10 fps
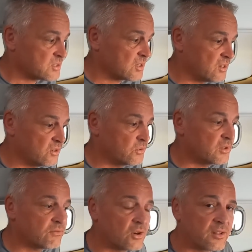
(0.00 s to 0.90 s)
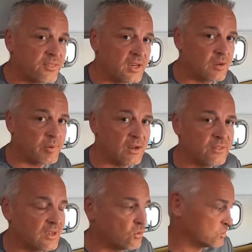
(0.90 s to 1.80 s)
so you've got to think
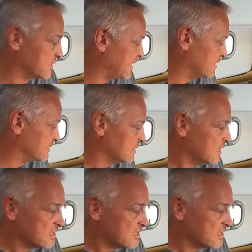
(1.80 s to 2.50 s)
about the alternators.